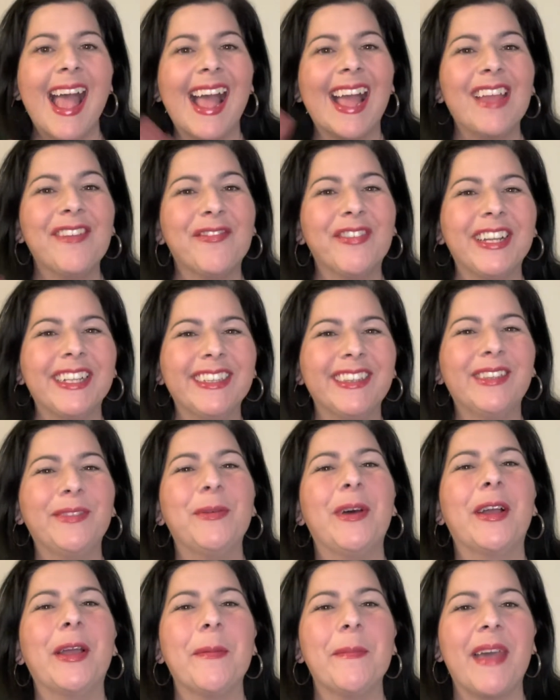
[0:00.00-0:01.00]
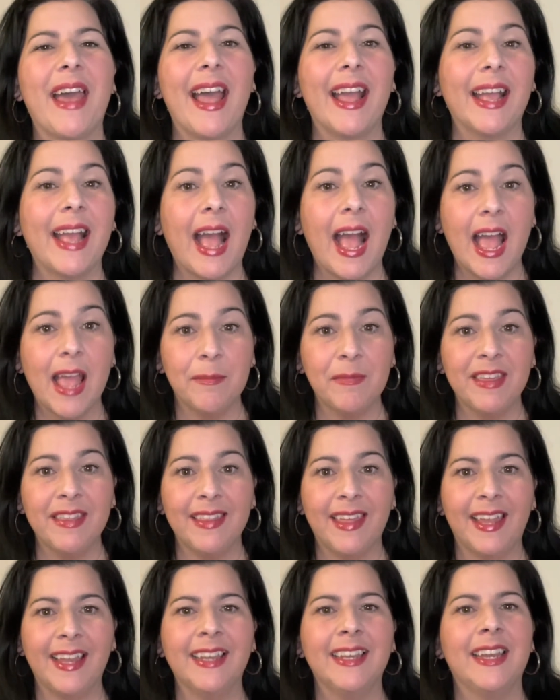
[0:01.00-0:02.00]
friends, welcome back. I'm
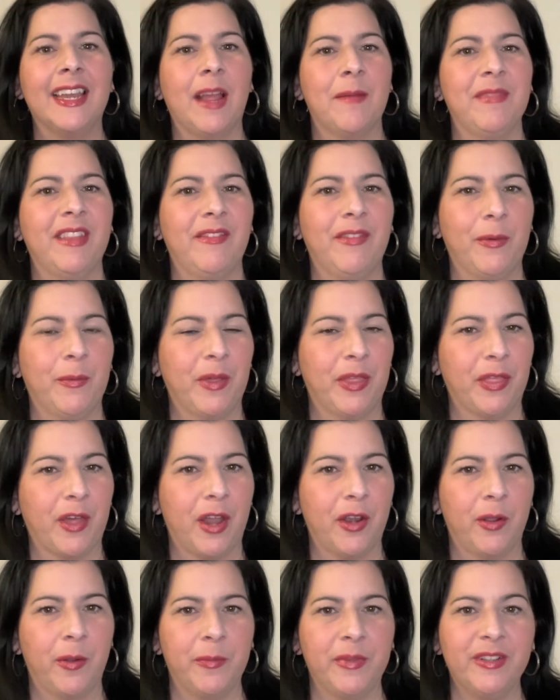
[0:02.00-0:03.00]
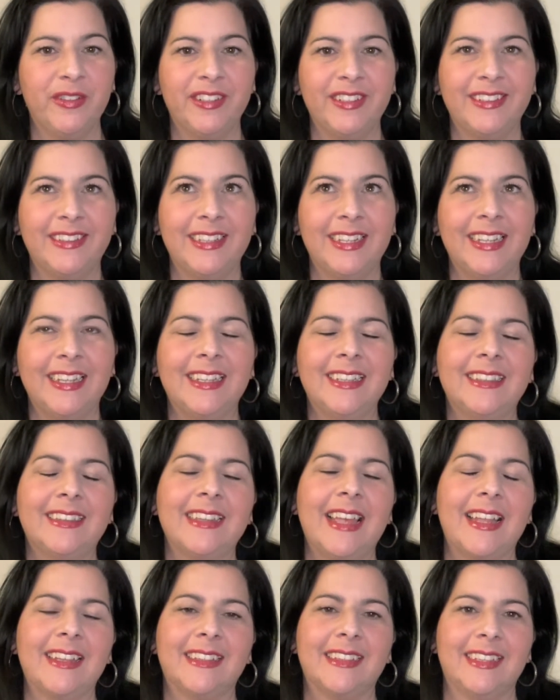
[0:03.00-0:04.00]
Elaine and I'm living with autoimmune disease,
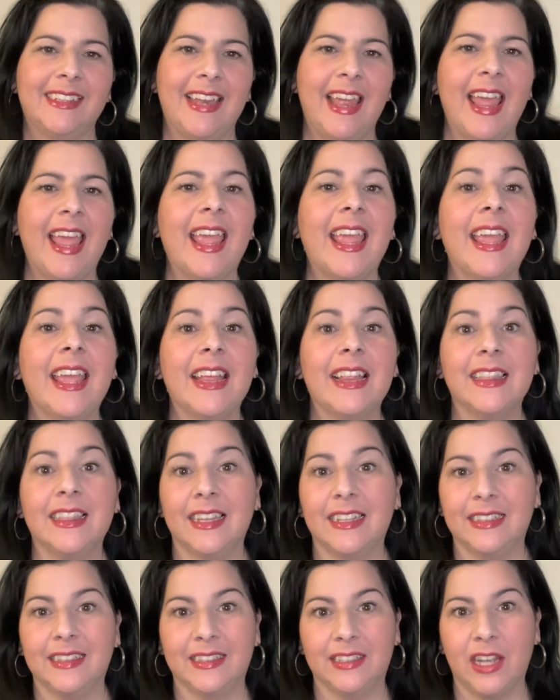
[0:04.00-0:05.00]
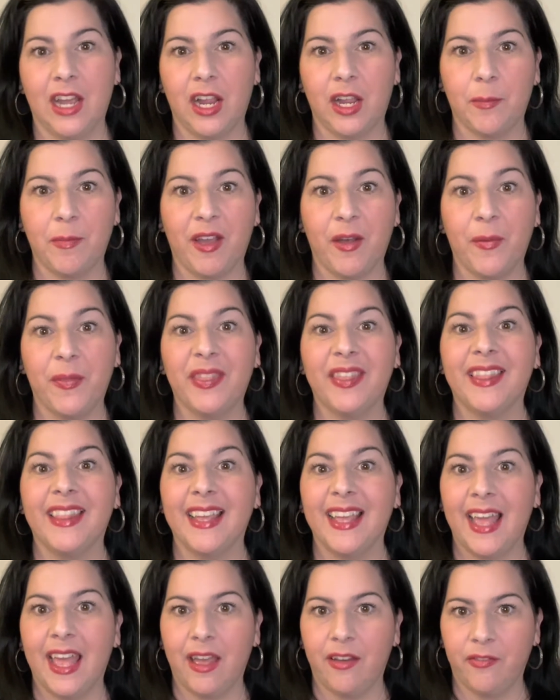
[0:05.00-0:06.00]
and today let's talk about
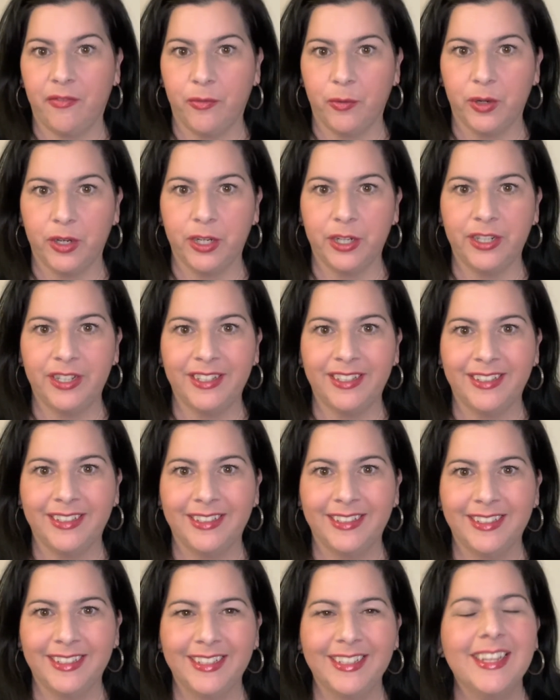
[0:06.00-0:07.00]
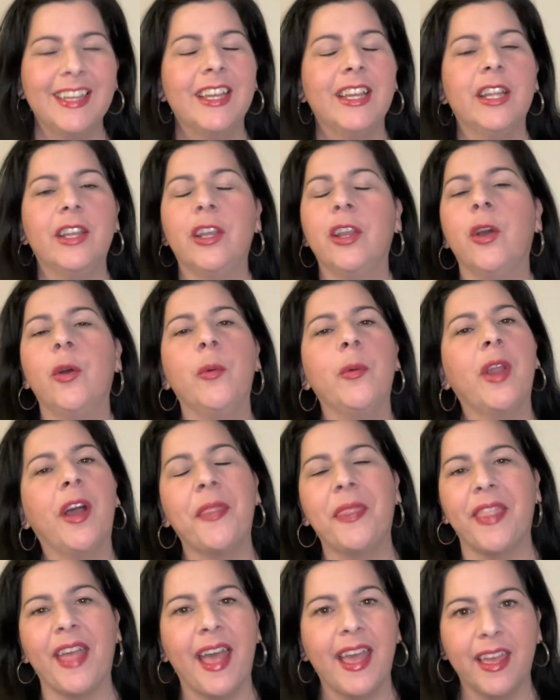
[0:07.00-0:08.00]
the F word. No,
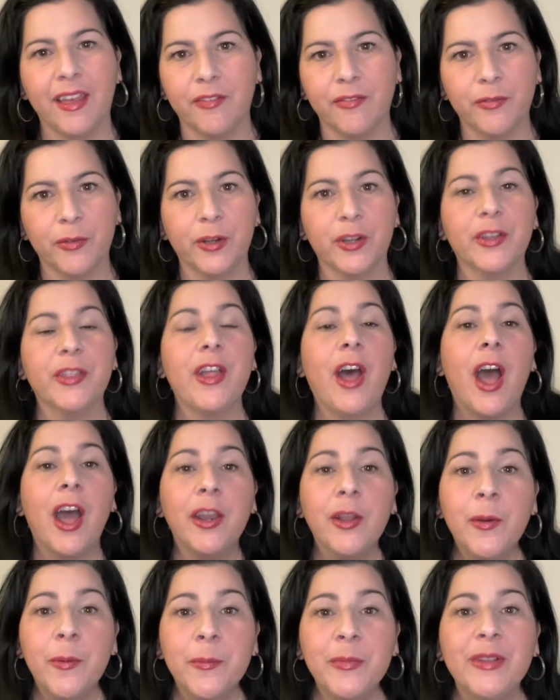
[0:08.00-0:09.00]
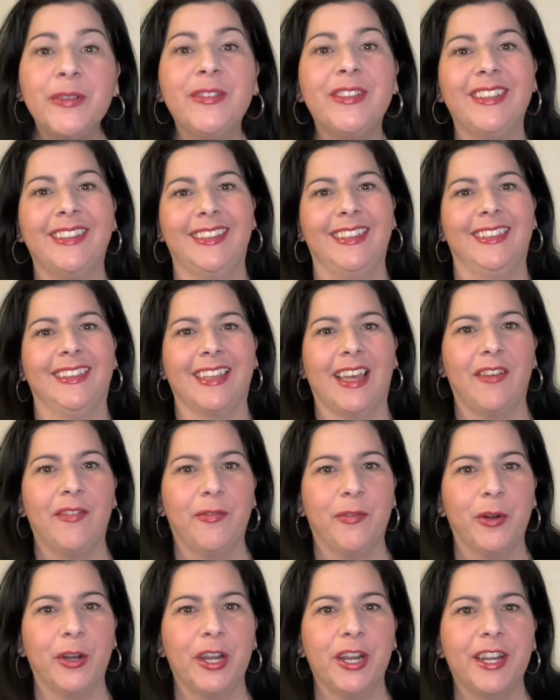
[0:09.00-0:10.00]
not that F word, the autoimmune disease
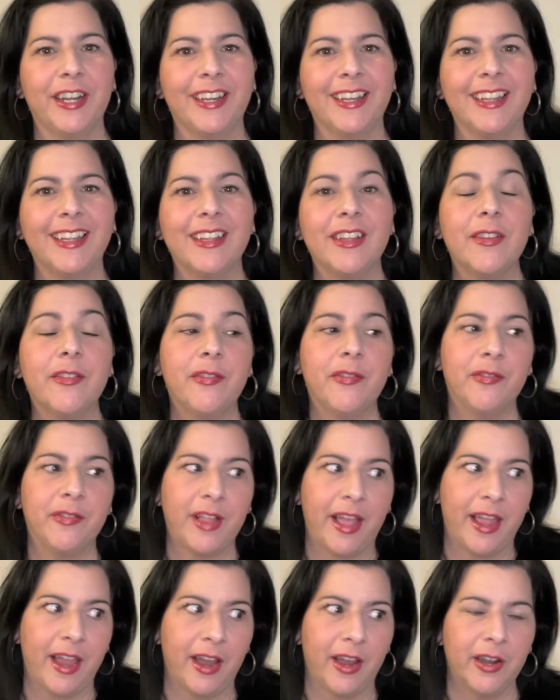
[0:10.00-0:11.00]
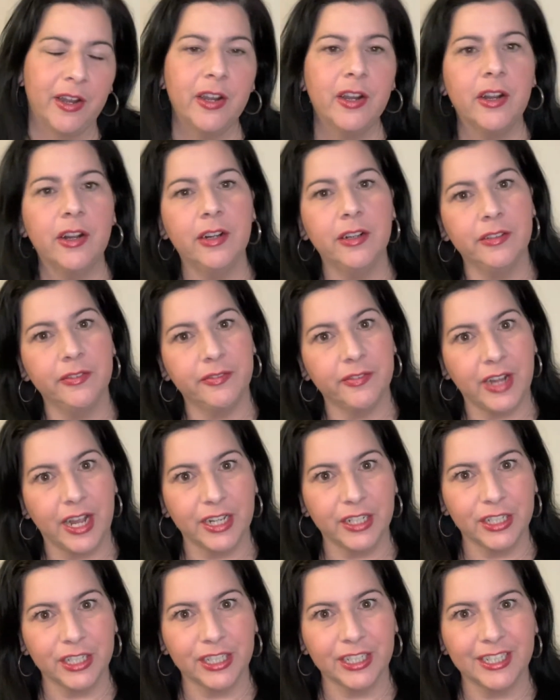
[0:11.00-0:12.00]
F word, flare or
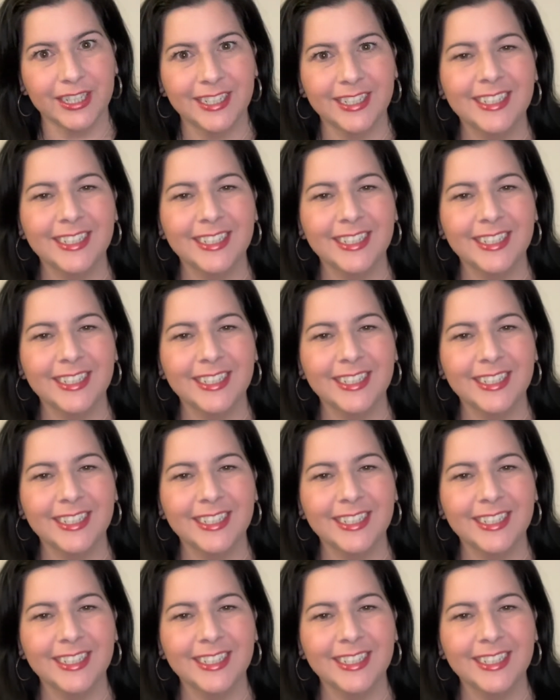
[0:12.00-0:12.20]
fracture.